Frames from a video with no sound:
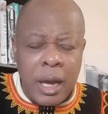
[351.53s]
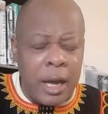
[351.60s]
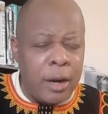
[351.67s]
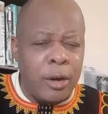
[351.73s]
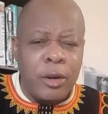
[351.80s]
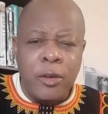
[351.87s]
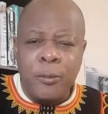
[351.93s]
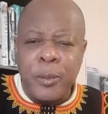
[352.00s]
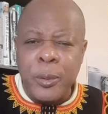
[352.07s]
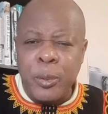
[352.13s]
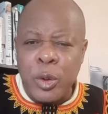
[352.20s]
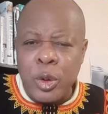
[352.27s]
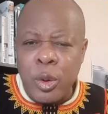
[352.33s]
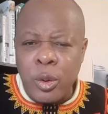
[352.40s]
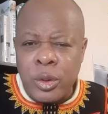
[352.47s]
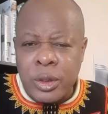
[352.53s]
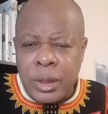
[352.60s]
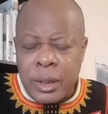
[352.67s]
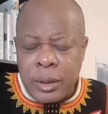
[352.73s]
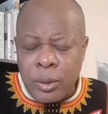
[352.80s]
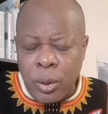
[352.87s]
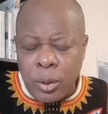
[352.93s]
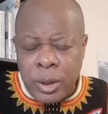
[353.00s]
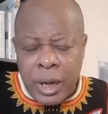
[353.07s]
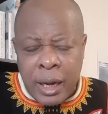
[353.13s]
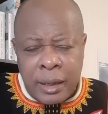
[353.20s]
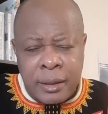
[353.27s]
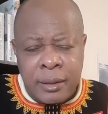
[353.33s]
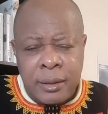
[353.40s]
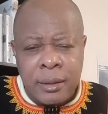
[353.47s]
A lot of people knows, know
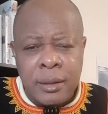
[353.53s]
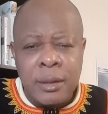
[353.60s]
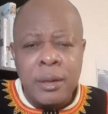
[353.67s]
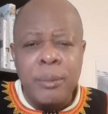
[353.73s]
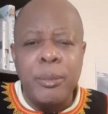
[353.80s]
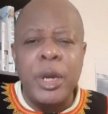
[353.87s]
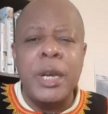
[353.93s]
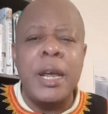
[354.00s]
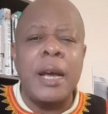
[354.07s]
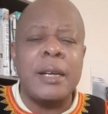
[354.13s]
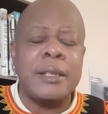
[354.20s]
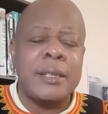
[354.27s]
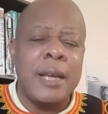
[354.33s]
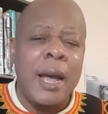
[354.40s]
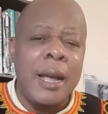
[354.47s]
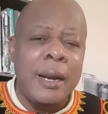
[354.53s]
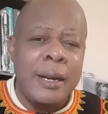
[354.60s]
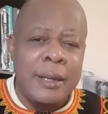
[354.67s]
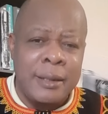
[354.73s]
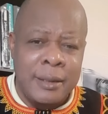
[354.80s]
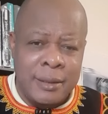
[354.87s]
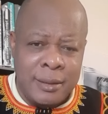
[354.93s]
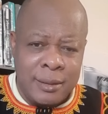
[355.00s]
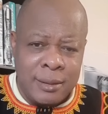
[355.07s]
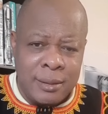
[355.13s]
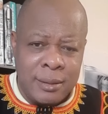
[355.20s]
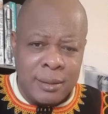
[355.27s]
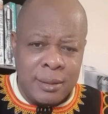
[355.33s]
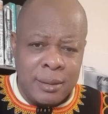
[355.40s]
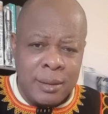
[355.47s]
that but they are silent.
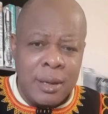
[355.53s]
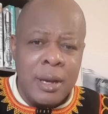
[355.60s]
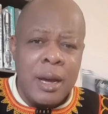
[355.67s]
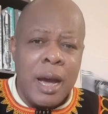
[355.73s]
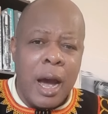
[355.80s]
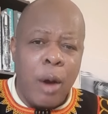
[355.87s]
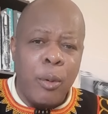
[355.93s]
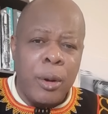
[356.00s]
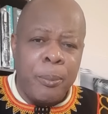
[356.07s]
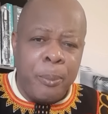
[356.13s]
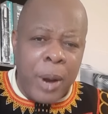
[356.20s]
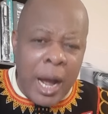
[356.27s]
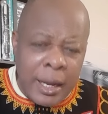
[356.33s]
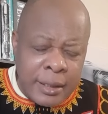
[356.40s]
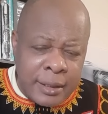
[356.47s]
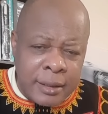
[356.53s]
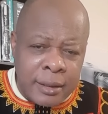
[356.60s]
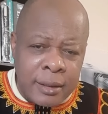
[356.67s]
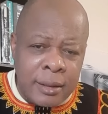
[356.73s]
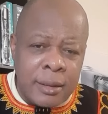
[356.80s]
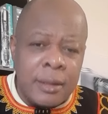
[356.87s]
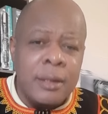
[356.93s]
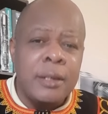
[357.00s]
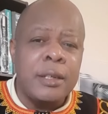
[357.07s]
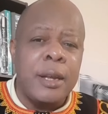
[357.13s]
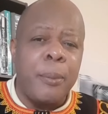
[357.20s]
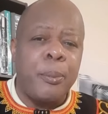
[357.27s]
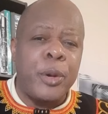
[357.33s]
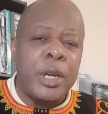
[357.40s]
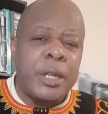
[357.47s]
Our party,
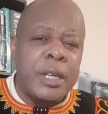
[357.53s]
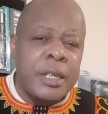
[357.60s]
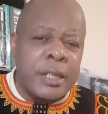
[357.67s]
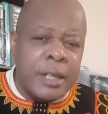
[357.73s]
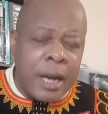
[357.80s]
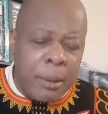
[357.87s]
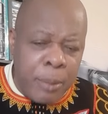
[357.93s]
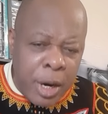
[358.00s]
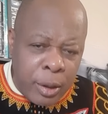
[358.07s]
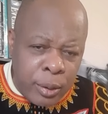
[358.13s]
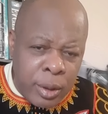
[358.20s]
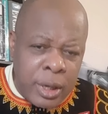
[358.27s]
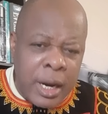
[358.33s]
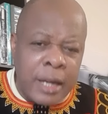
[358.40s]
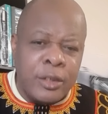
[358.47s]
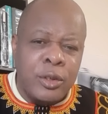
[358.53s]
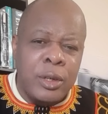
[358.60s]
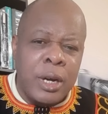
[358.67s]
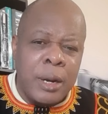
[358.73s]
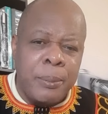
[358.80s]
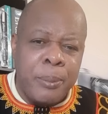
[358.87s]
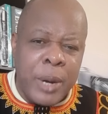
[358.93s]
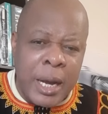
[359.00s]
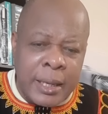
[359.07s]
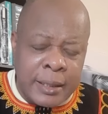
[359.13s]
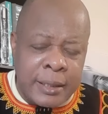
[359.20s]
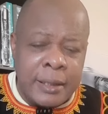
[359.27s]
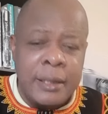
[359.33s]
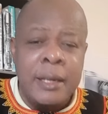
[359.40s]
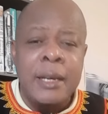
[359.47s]
the British Cameroon National
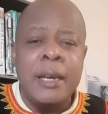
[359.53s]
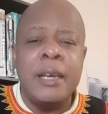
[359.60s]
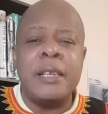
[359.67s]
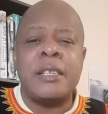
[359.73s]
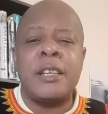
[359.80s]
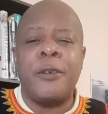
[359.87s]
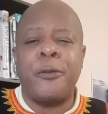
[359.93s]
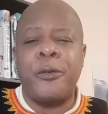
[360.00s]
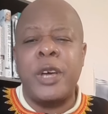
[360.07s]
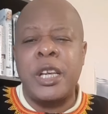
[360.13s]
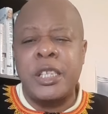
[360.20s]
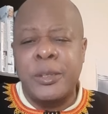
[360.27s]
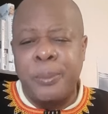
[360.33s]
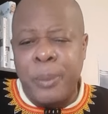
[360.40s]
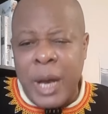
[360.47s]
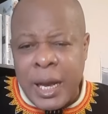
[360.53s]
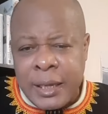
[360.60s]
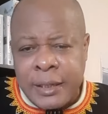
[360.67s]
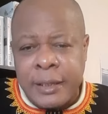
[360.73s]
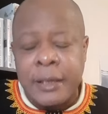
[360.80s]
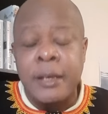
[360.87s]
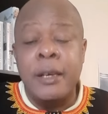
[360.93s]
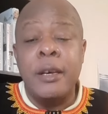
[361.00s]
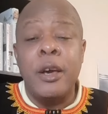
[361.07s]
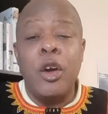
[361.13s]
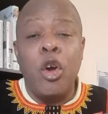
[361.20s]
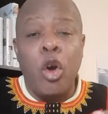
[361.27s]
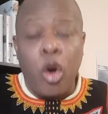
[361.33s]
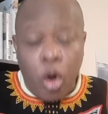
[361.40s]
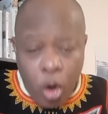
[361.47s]
Party, is the first party
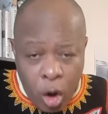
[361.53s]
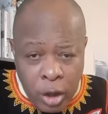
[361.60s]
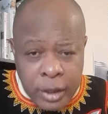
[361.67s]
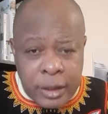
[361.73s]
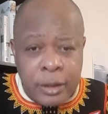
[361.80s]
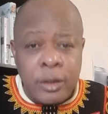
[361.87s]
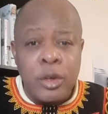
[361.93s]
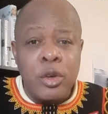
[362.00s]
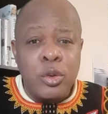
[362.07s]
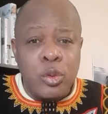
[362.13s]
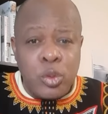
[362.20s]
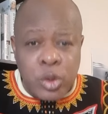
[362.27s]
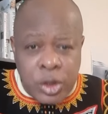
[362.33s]
calling to